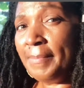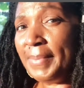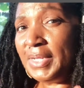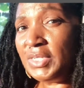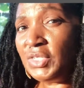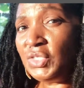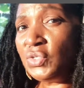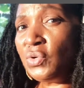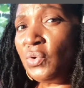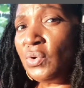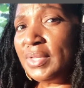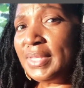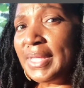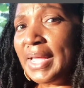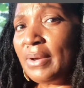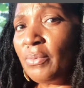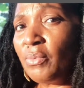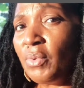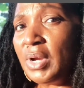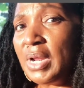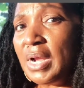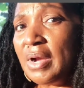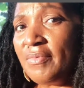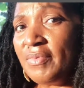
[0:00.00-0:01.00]
Be sure
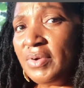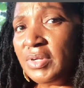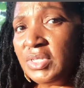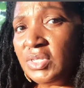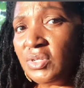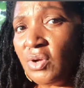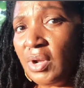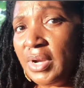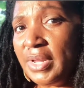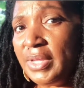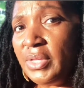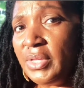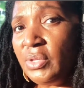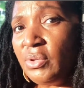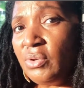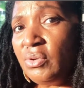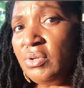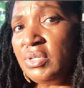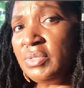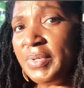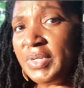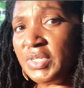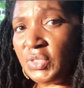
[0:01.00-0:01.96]
that whatever soil you use,